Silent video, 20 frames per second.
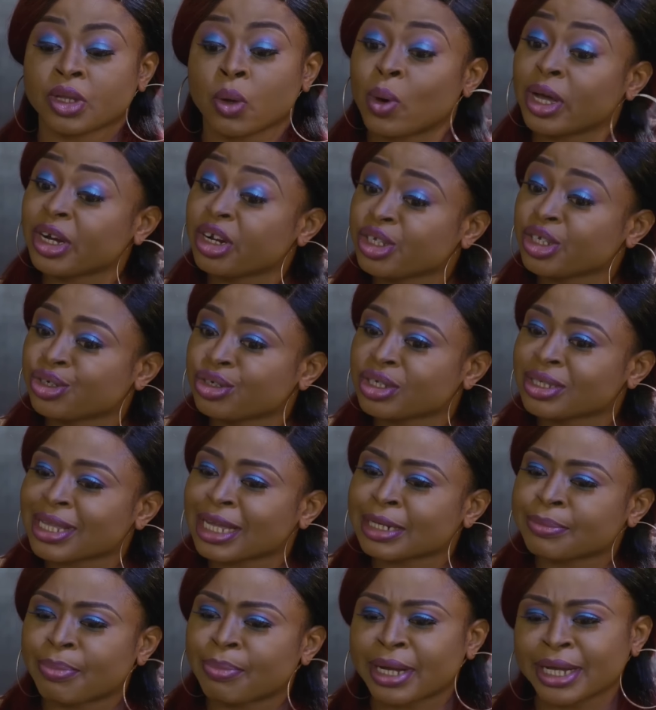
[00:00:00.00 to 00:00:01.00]
Why don't you
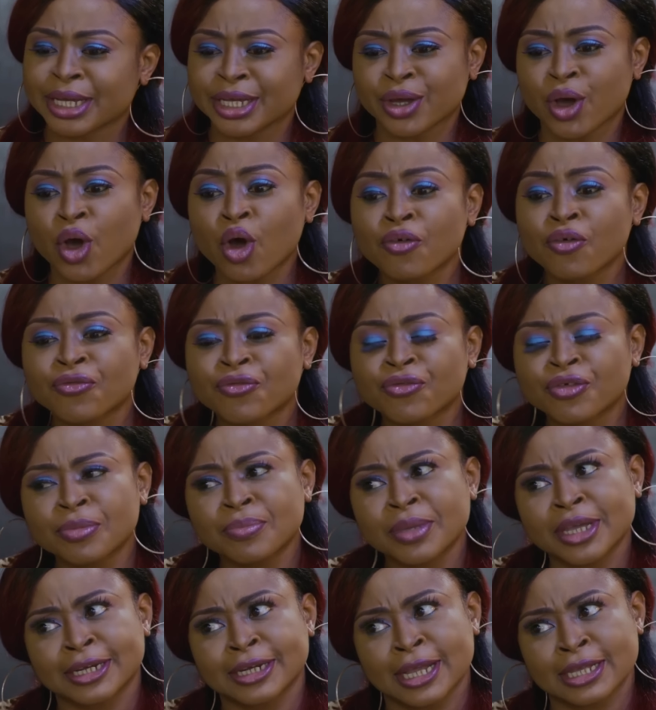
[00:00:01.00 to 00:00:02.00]
start by
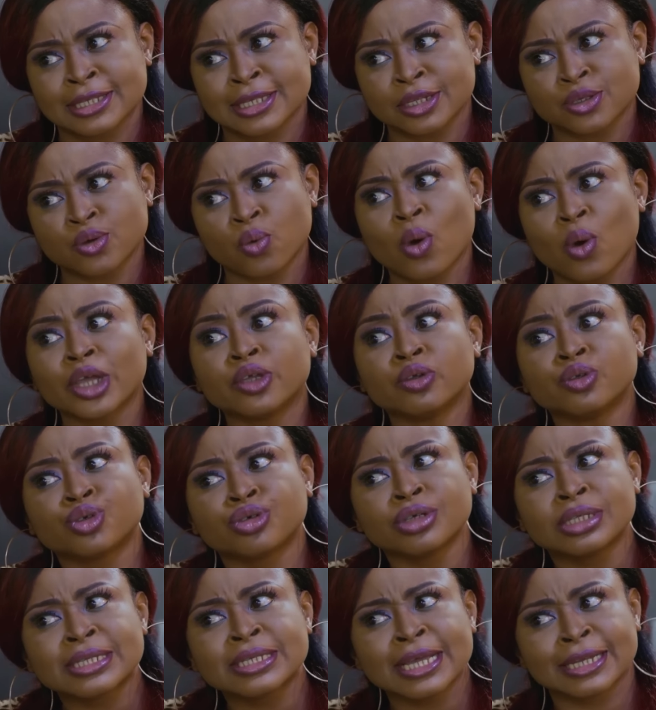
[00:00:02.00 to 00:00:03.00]
offering me an answer to why you
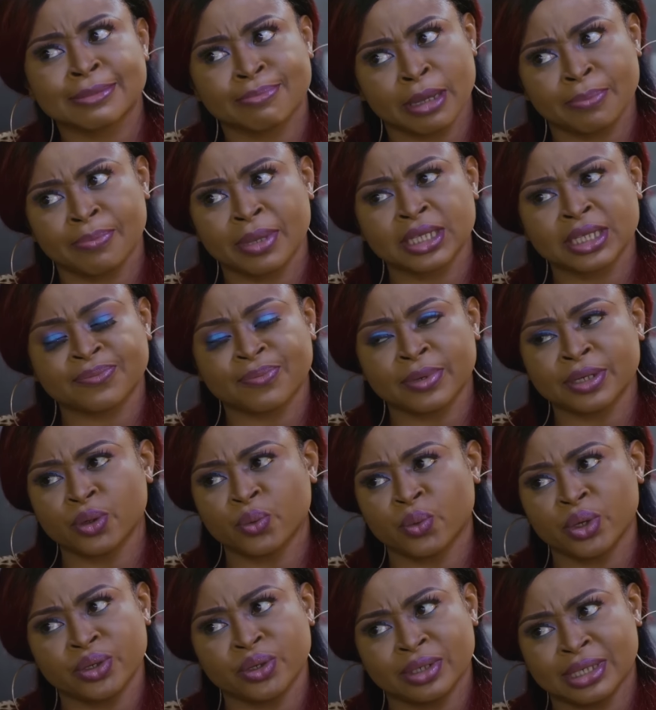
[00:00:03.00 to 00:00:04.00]
treated my best friend
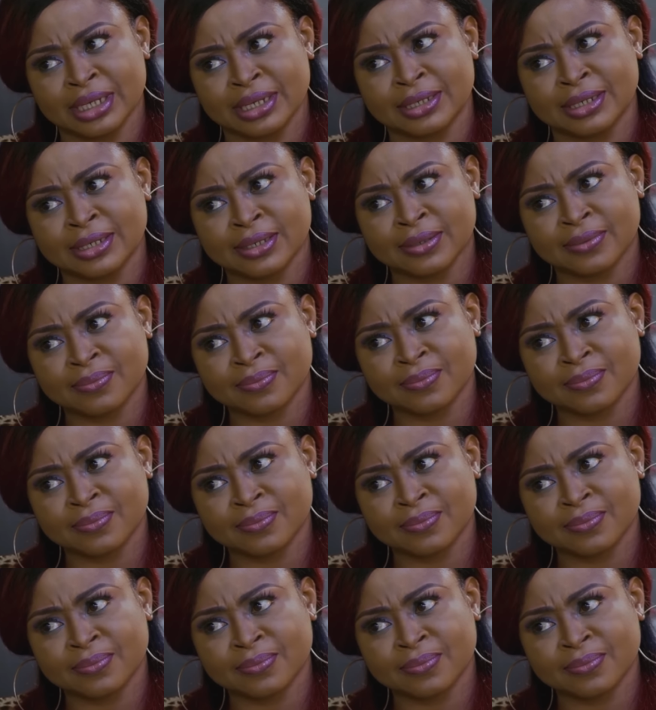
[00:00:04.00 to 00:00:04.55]
the way you did?